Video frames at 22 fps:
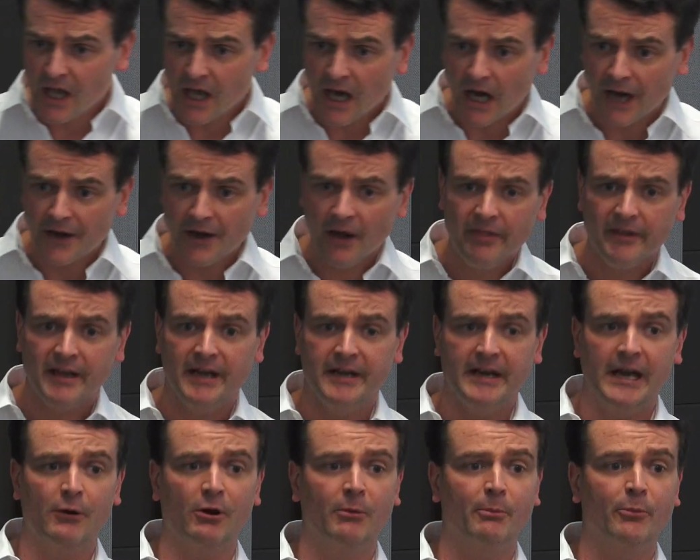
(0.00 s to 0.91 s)
Another
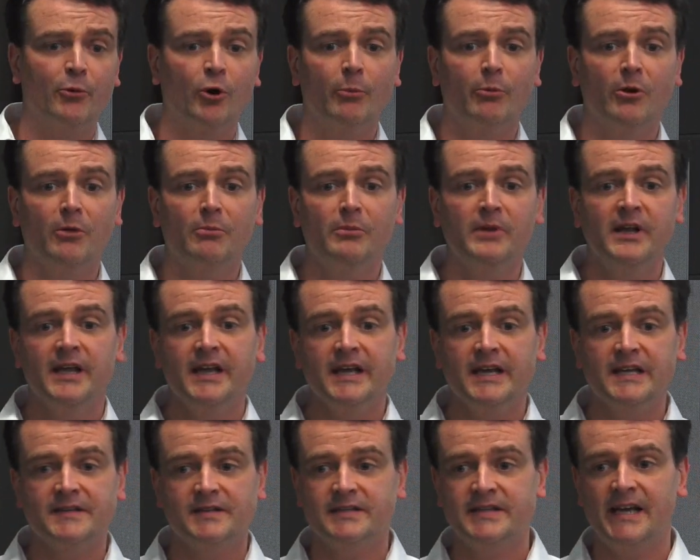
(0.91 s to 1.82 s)
inherent problem
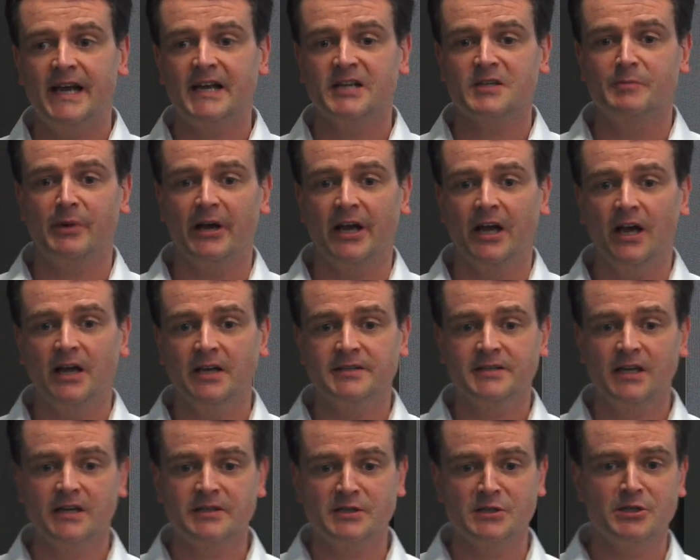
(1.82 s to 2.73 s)
is the taxpayer
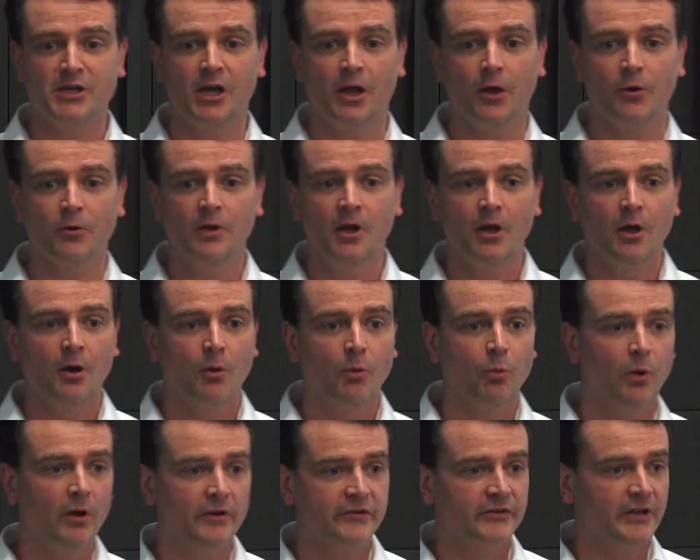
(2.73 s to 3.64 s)
doesn't know
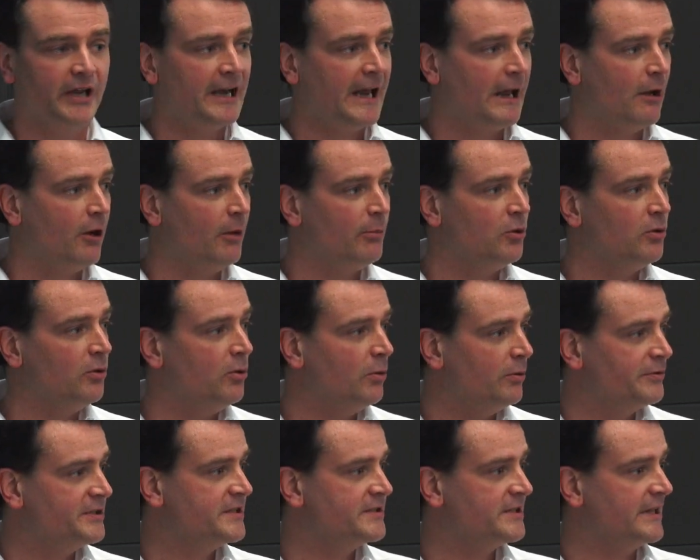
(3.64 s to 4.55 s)
what's allowable
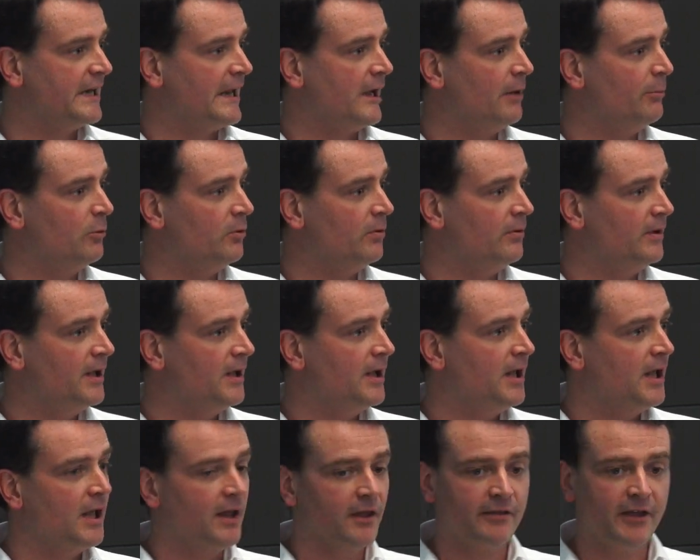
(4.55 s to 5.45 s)
or disallowable.
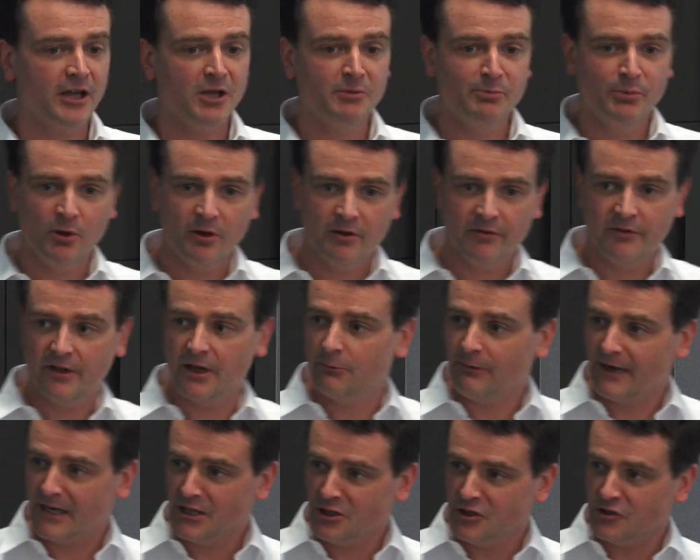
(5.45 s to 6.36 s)
They put their
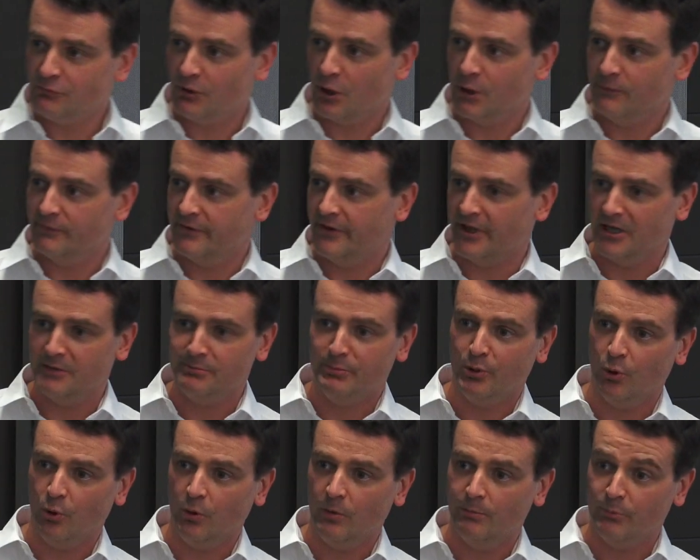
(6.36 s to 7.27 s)
Range Rover they
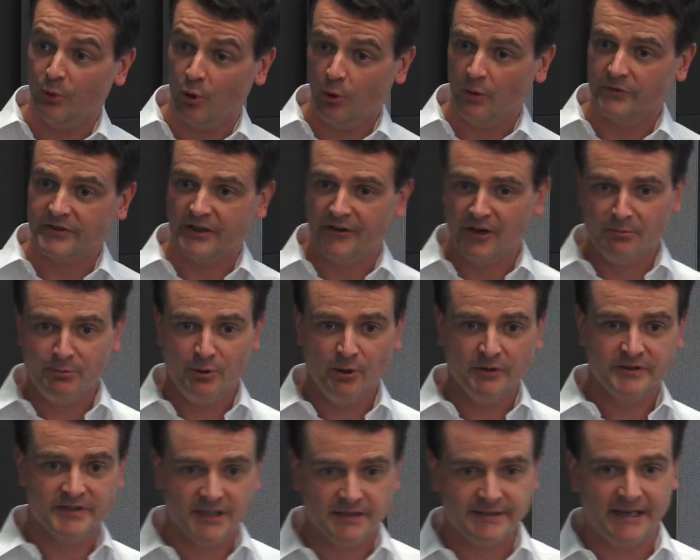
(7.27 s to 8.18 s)
bought and they
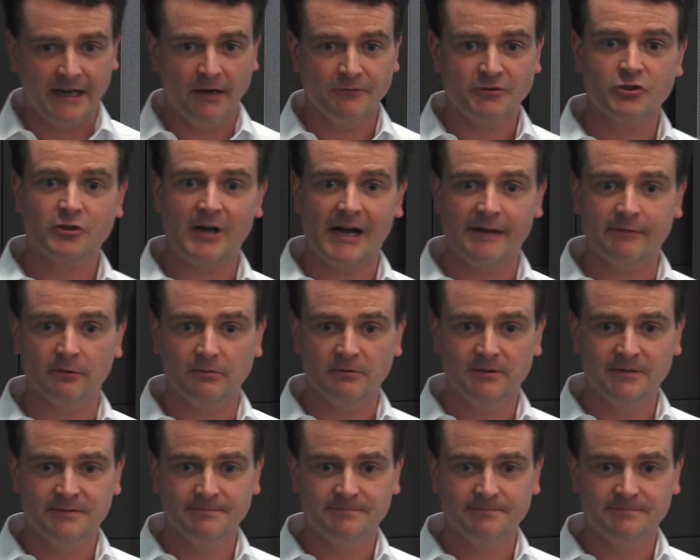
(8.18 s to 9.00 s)
put it down to travel.